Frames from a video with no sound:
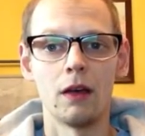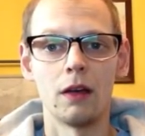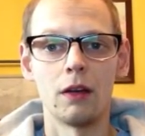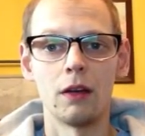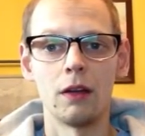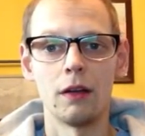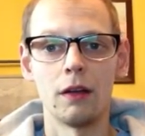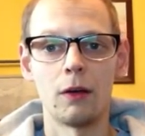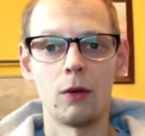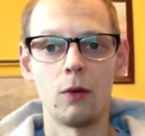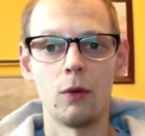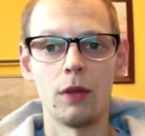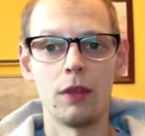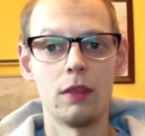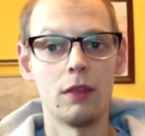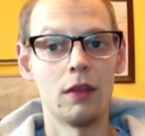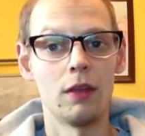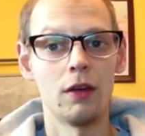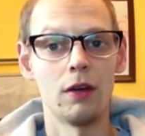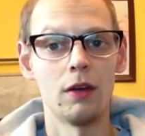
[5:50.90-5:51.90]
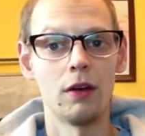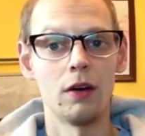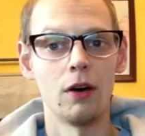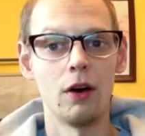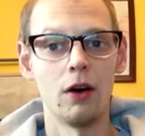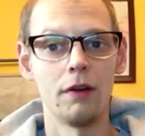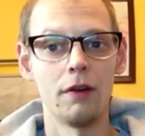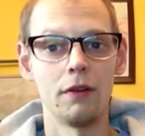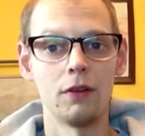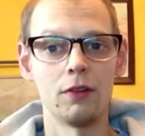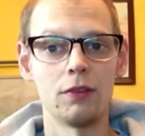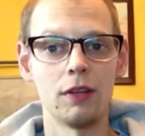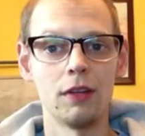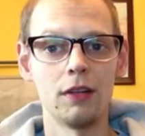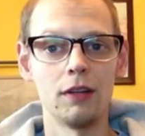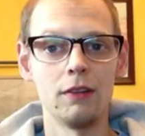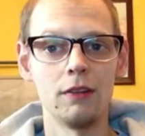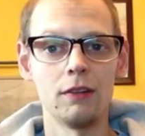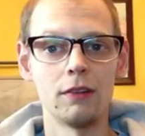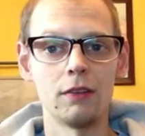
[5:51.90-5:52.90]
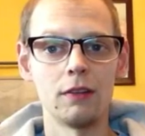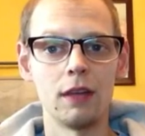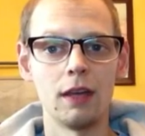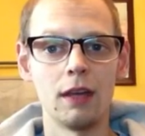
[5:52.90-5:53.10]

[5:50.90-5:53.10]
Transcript: good luck with all of your studies,